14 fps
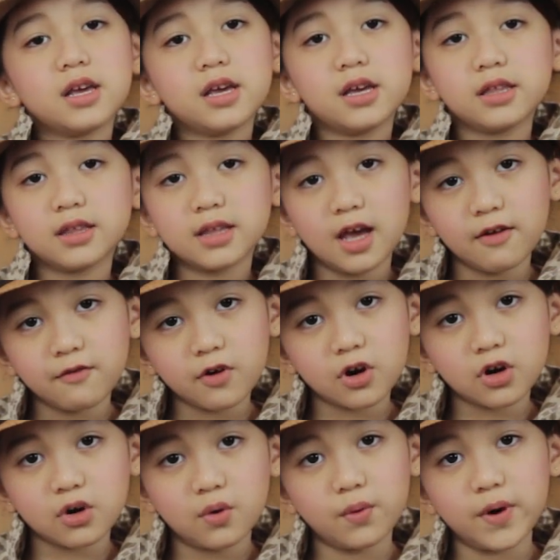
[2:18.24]
He
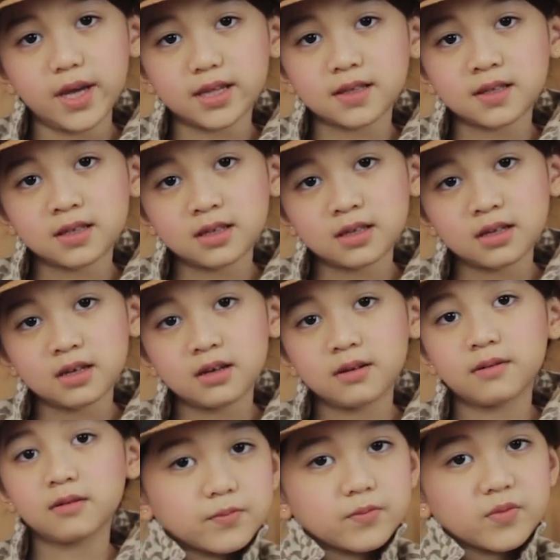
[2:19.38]
never quits.
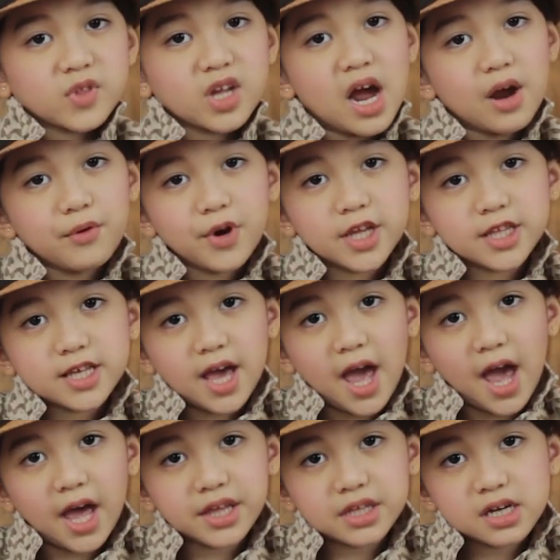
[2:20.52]
I already
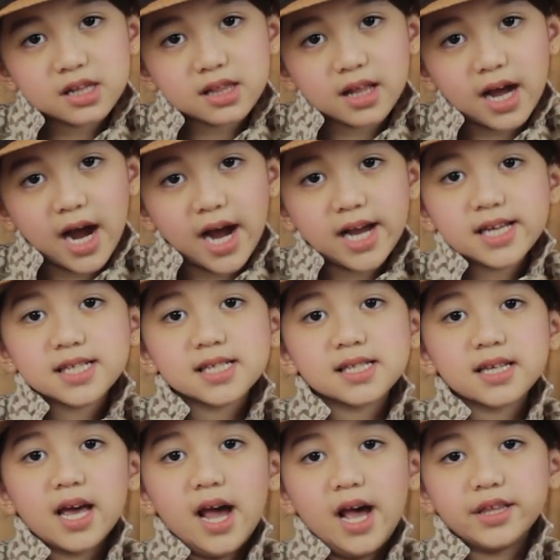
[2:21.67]
analyze
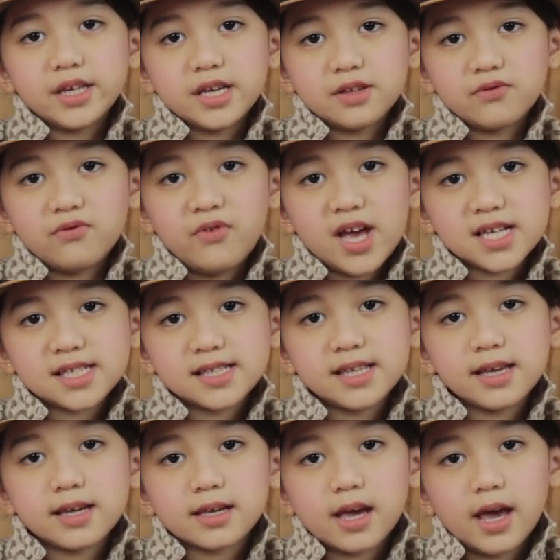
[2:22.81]
and
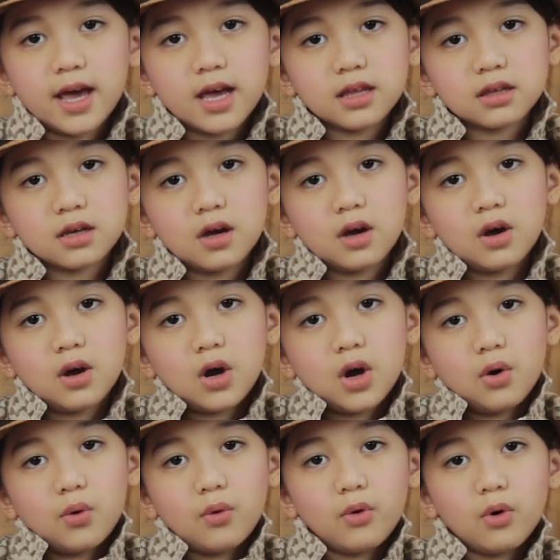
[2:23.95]
investigate.
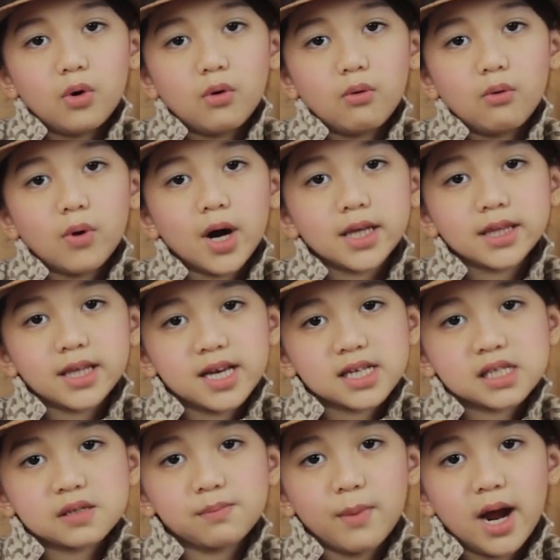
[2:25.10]
What
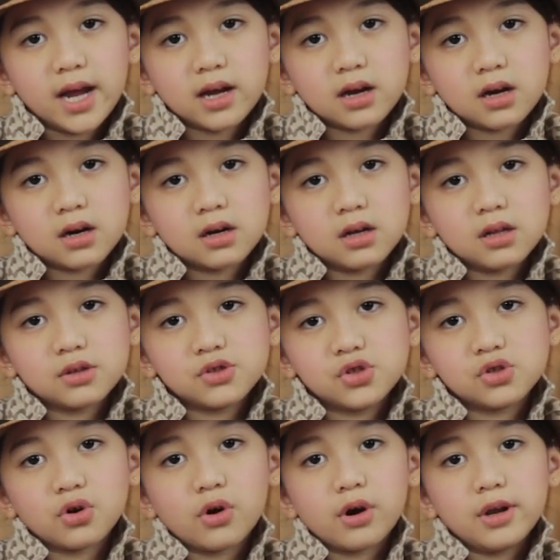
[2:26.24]
is Michael
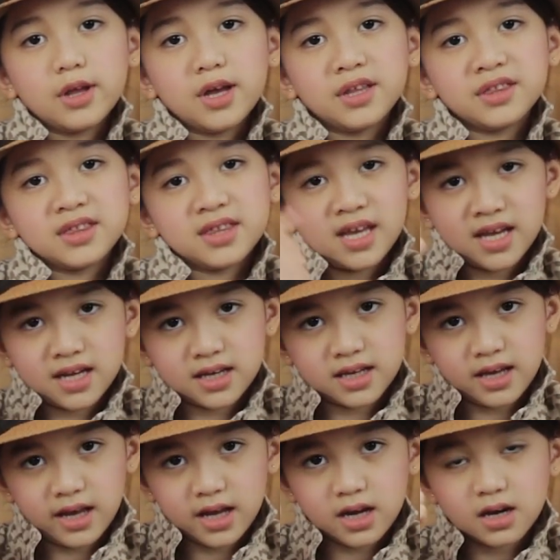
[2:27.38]
Jordan
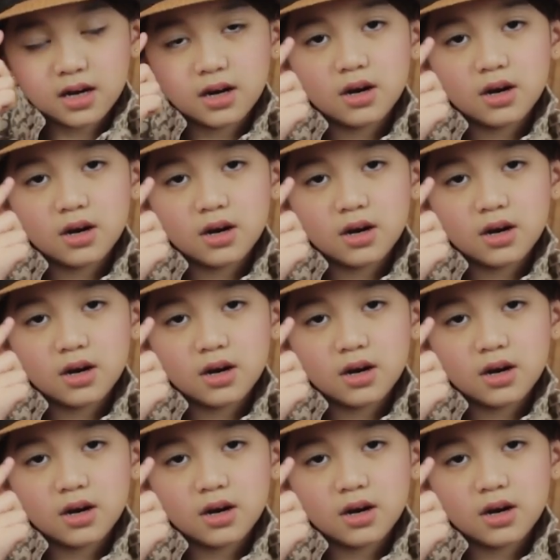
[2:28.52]
thinking